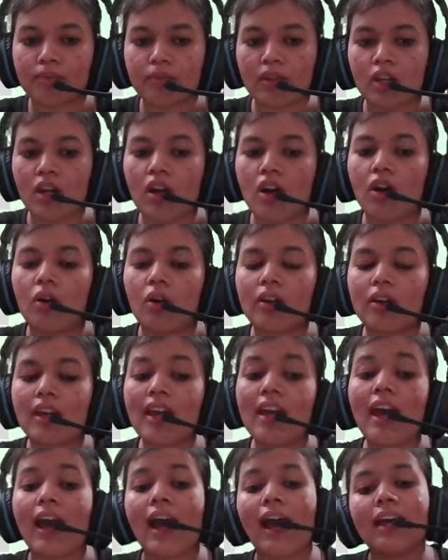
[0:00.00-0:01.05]
If human beings
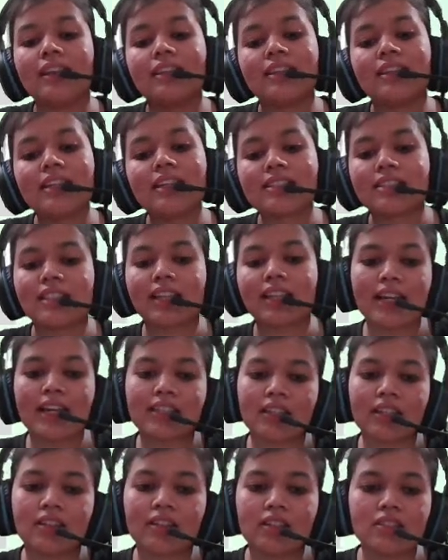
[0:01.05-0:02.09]
consume animals also, somehow the
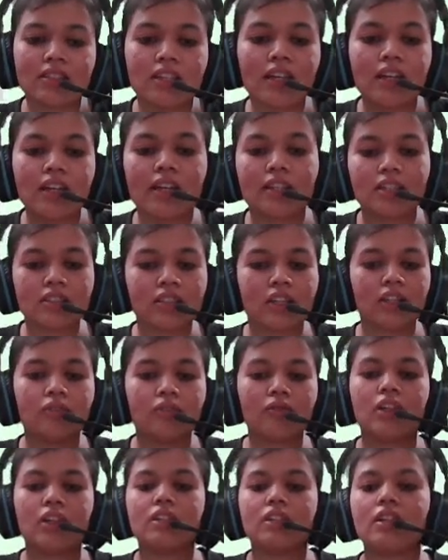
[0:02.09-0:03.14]
animals, they are
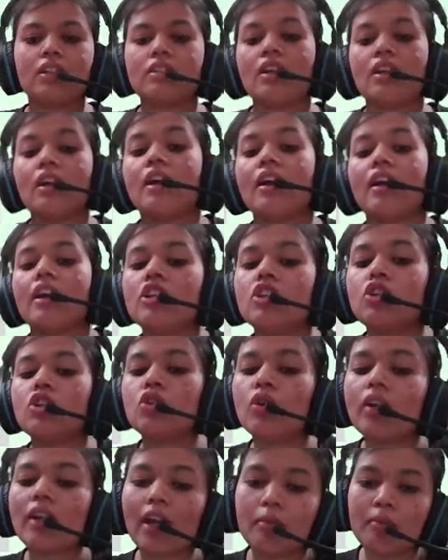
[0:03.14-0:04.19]
dependent
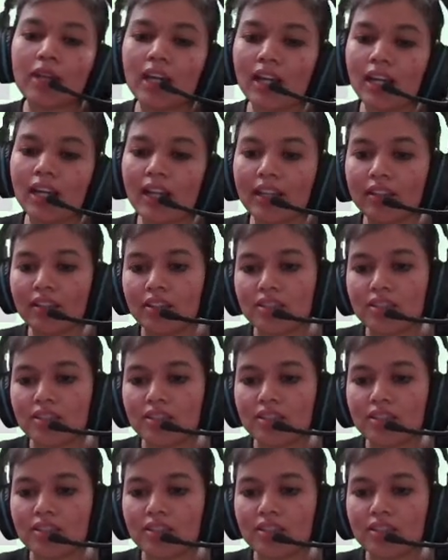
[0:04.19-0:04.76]
totally on the earth.